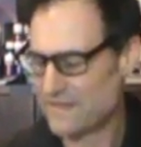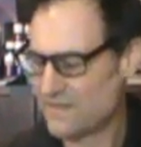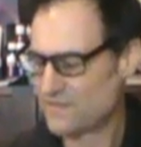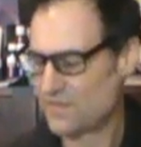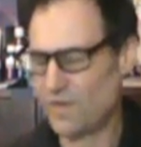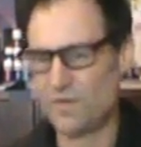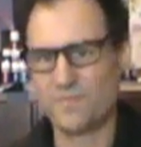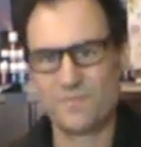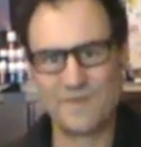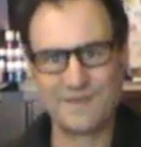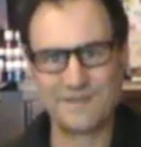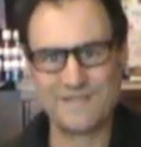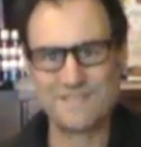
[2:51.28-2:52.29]
So
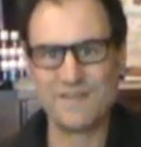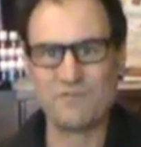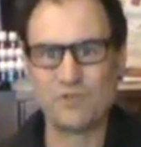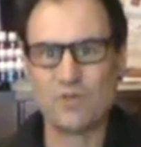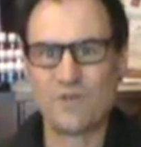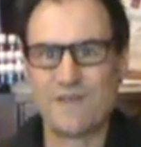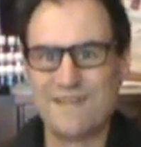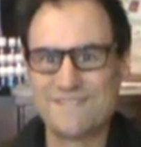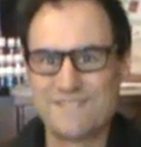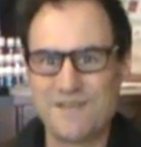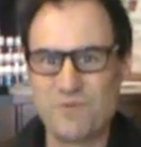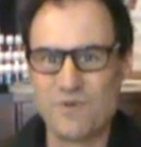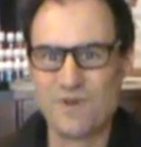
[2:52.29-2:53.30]
let's have a look and
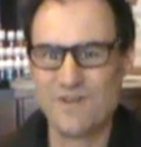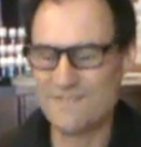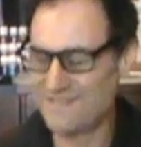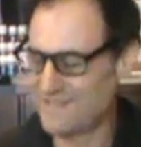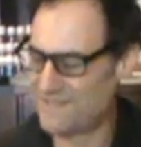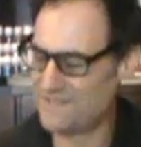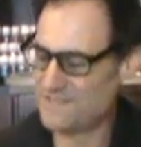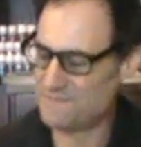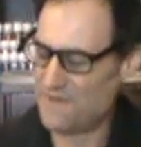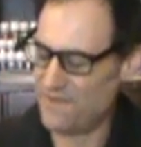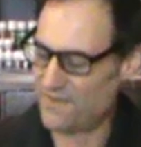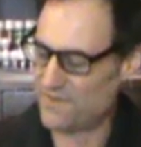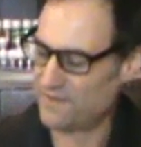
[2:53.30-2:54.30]
see what I did get this
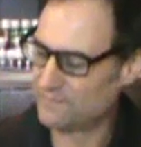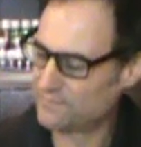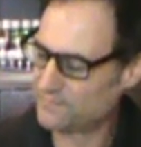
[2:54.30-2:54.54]
month.